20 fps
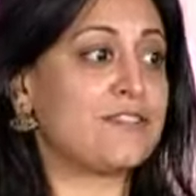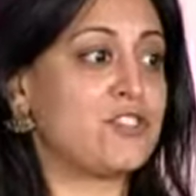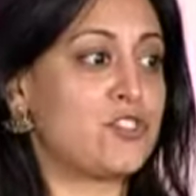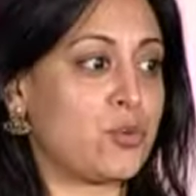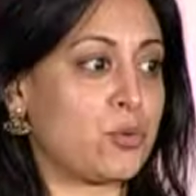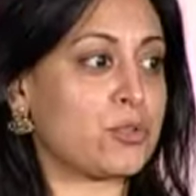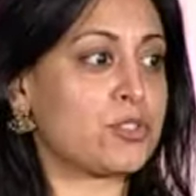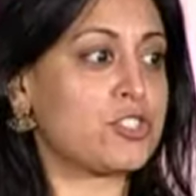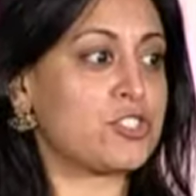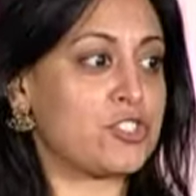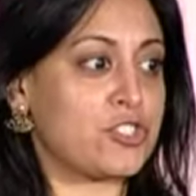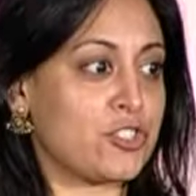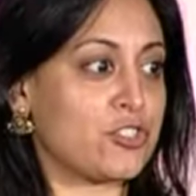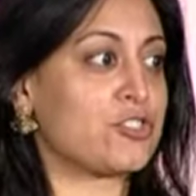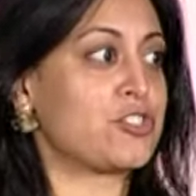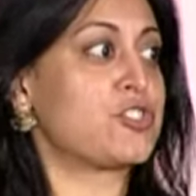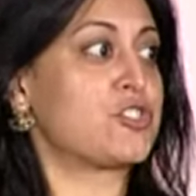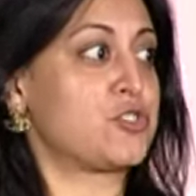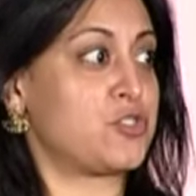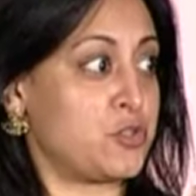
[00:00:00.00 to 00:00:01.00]
if George
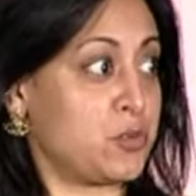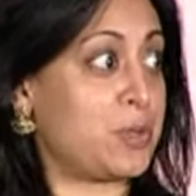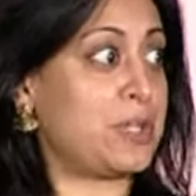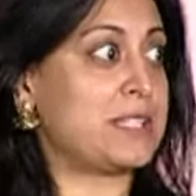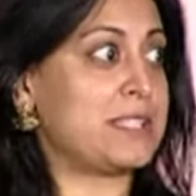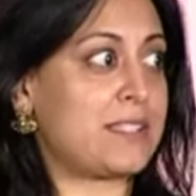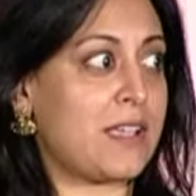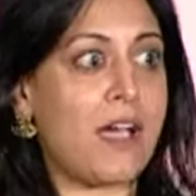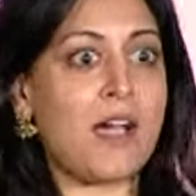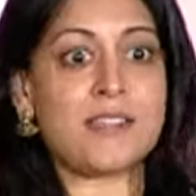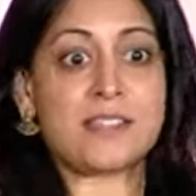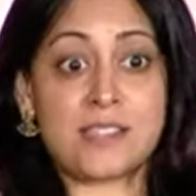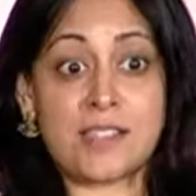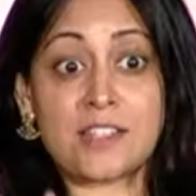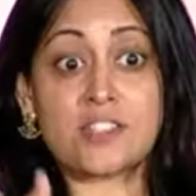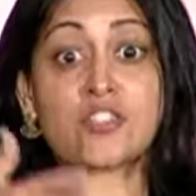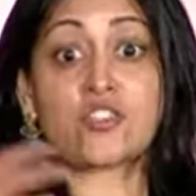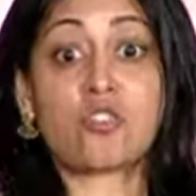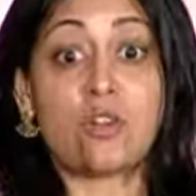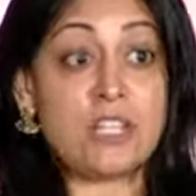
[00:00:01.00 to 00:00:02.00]
Church tweets us,
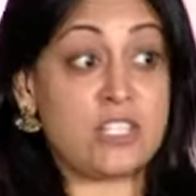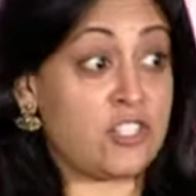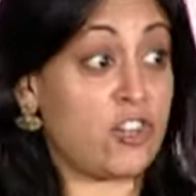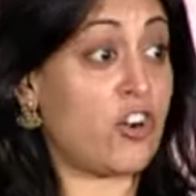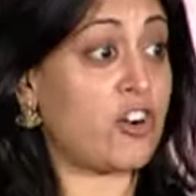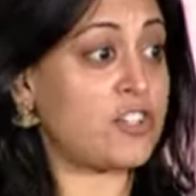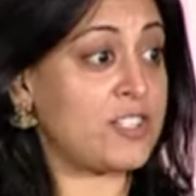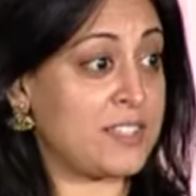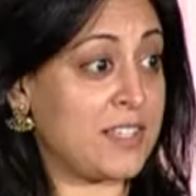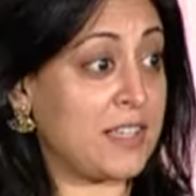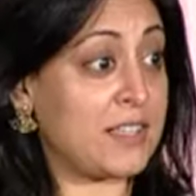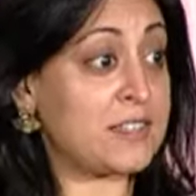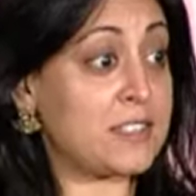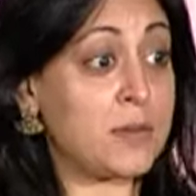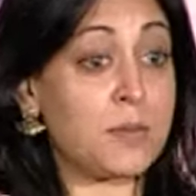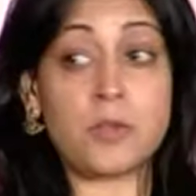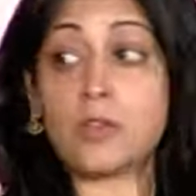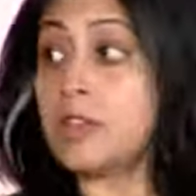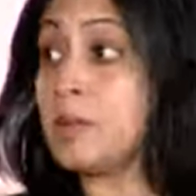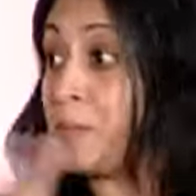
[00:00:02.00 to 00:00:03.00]
that's great to our science
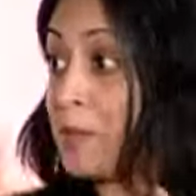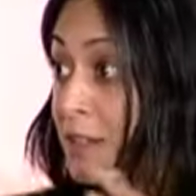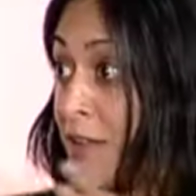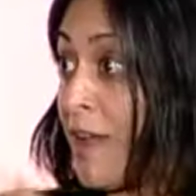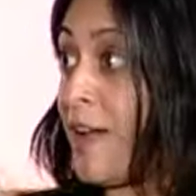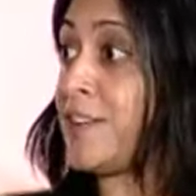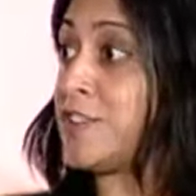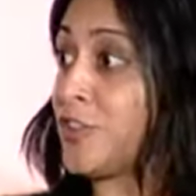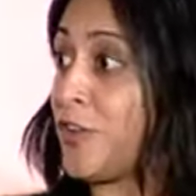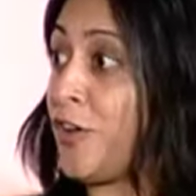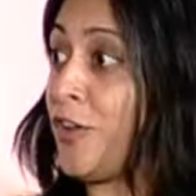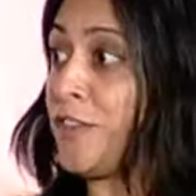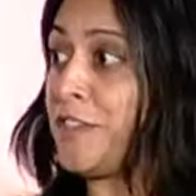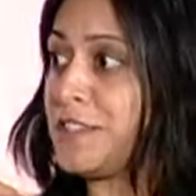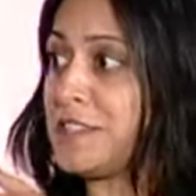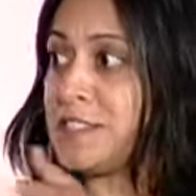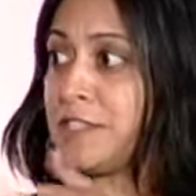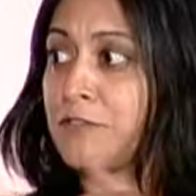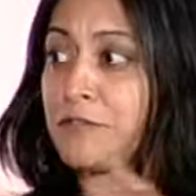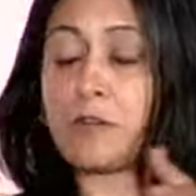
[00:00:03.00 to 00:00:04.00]
community, but not to all
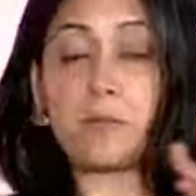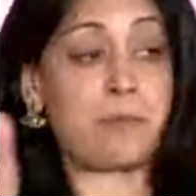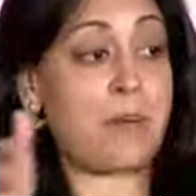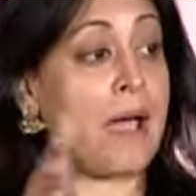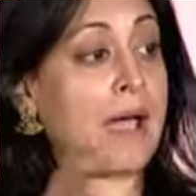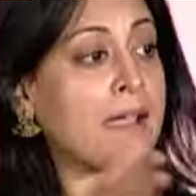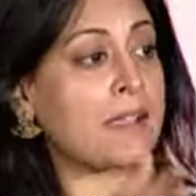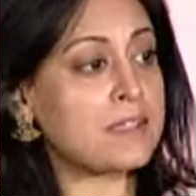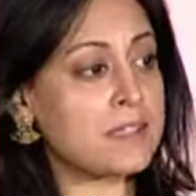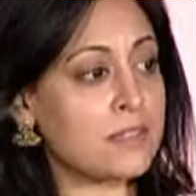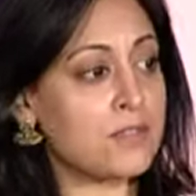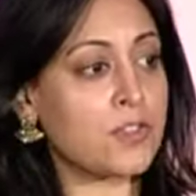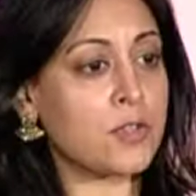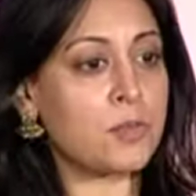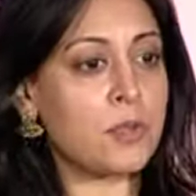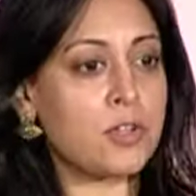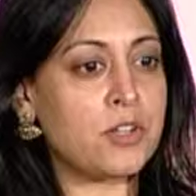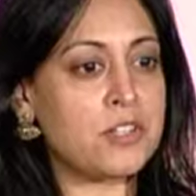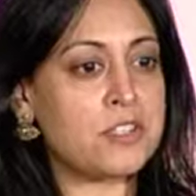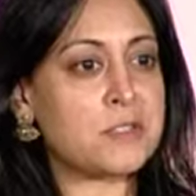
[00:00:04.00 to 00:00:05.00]
these different pockets of
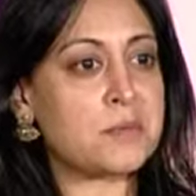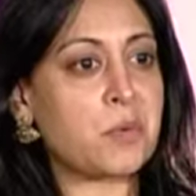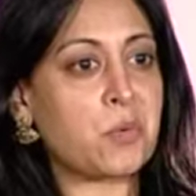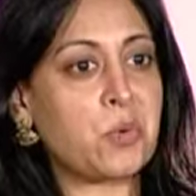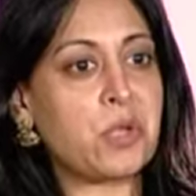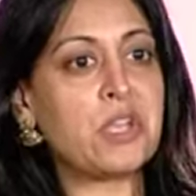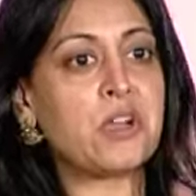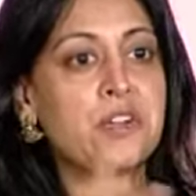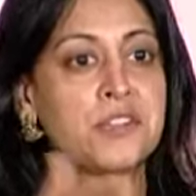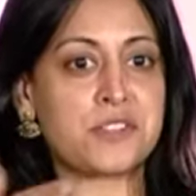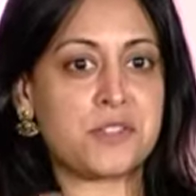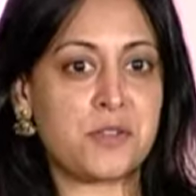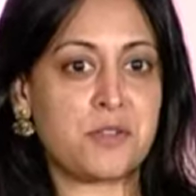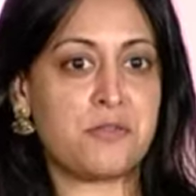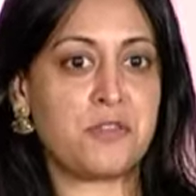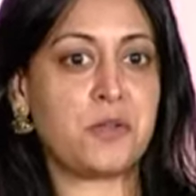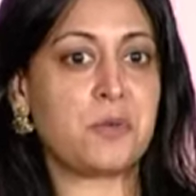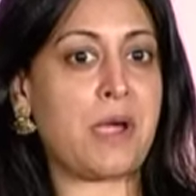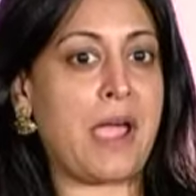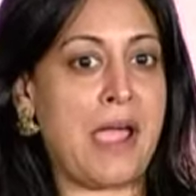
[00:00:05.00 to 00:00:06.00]
communities. But we also
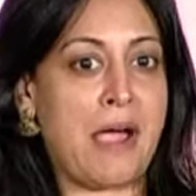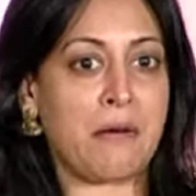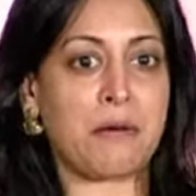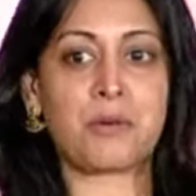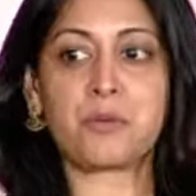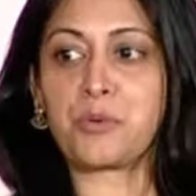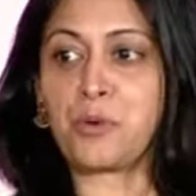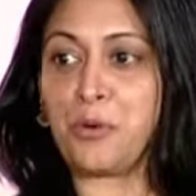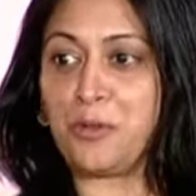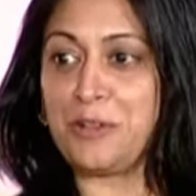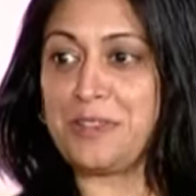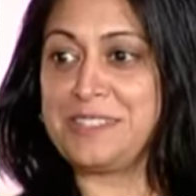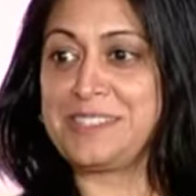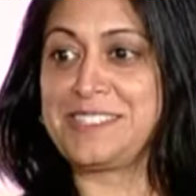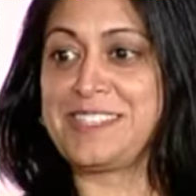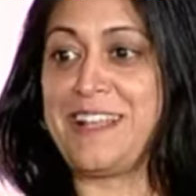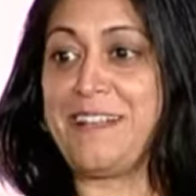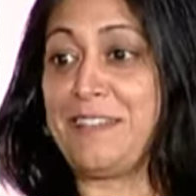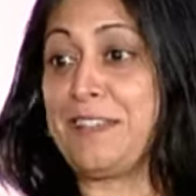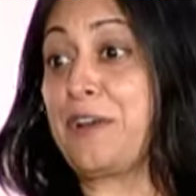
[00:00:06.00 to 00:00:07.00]
view our role as
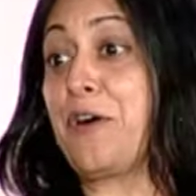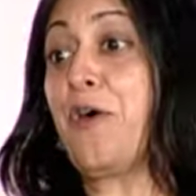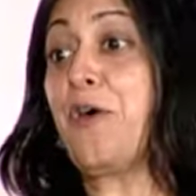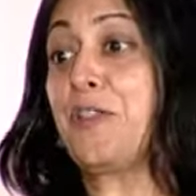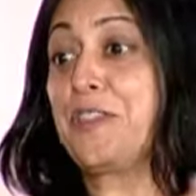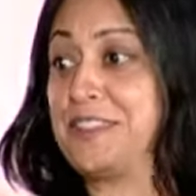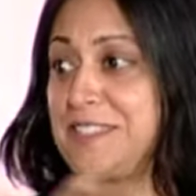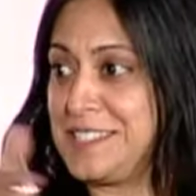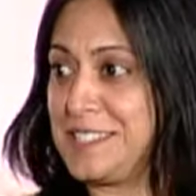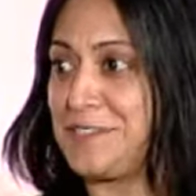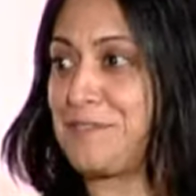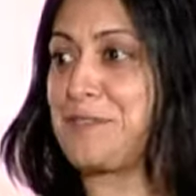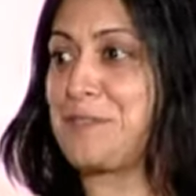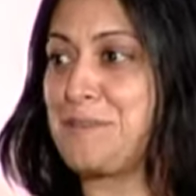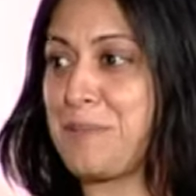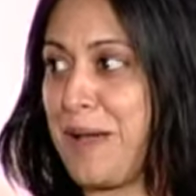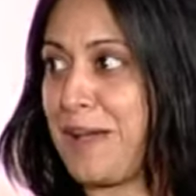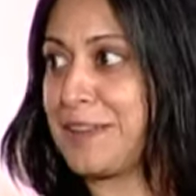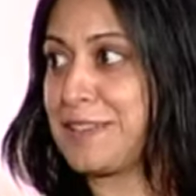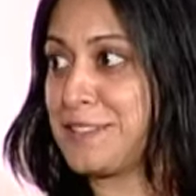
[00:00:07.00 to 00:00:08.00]
telling all these
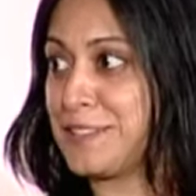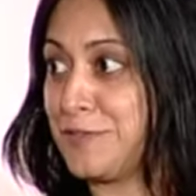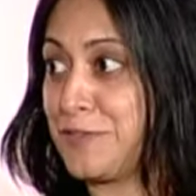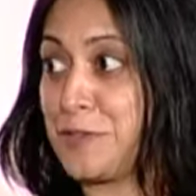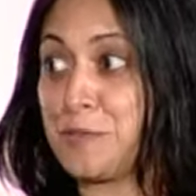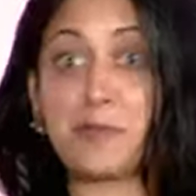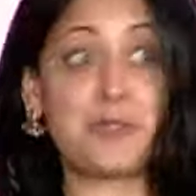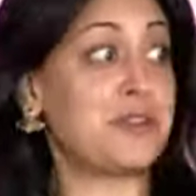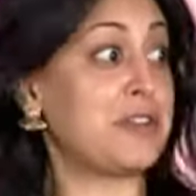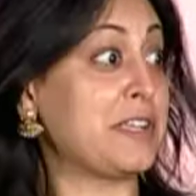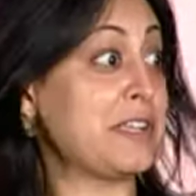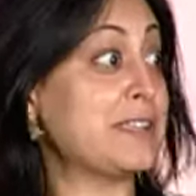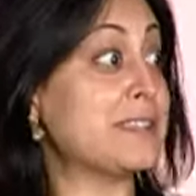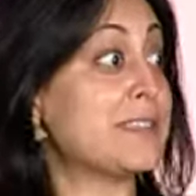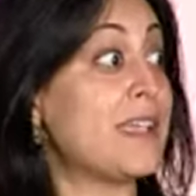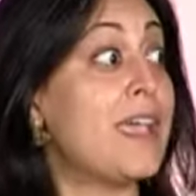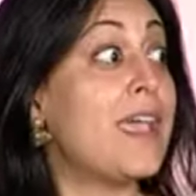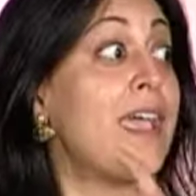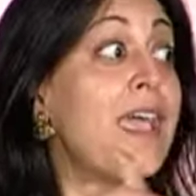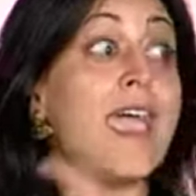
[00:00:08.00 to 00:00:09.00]
different pockets of communities,
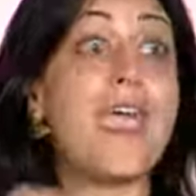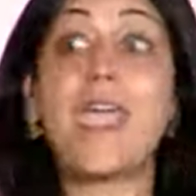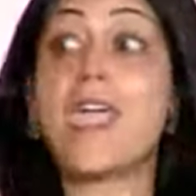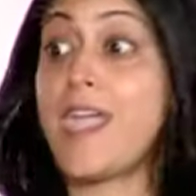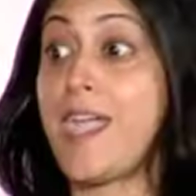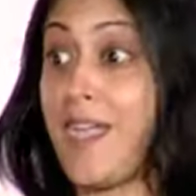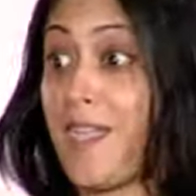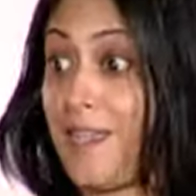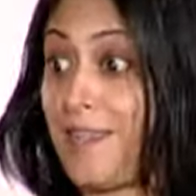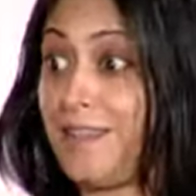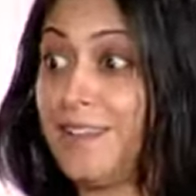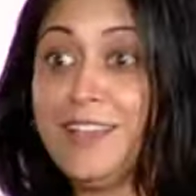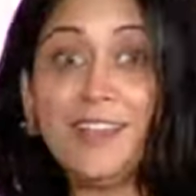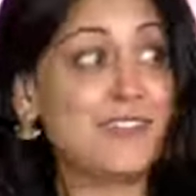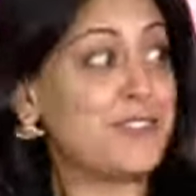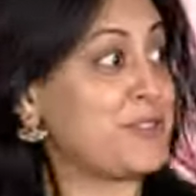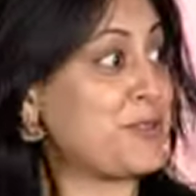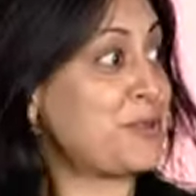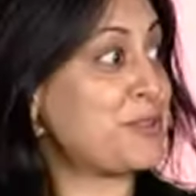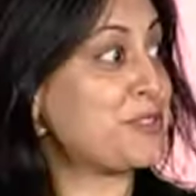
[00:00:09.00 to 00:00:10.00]
hey,
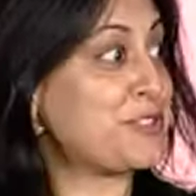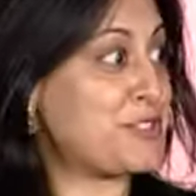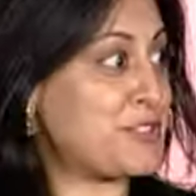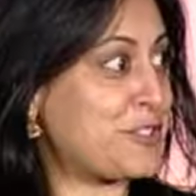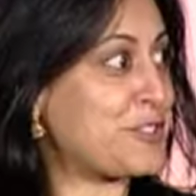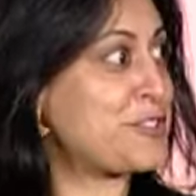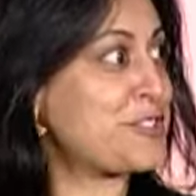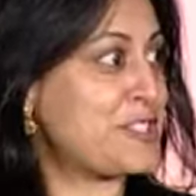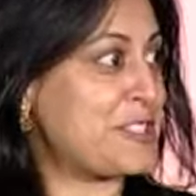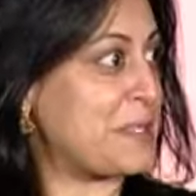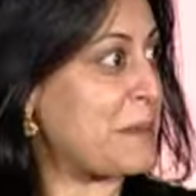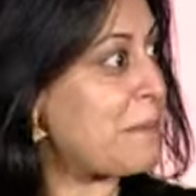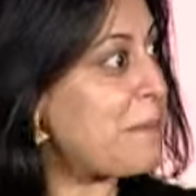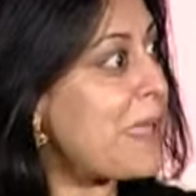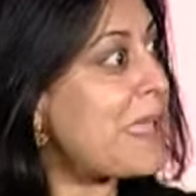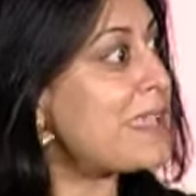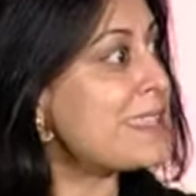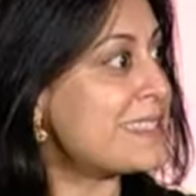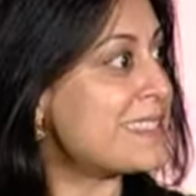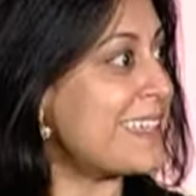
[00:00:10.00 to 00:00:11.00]
George Church is
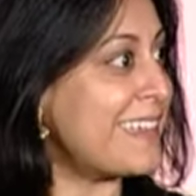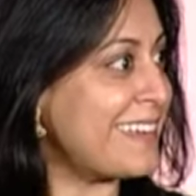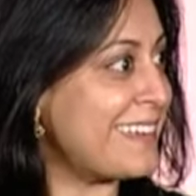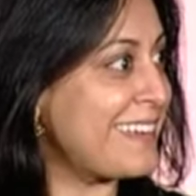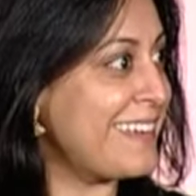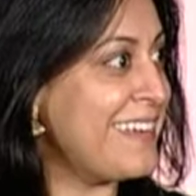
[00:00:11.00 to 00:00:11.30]
amazing.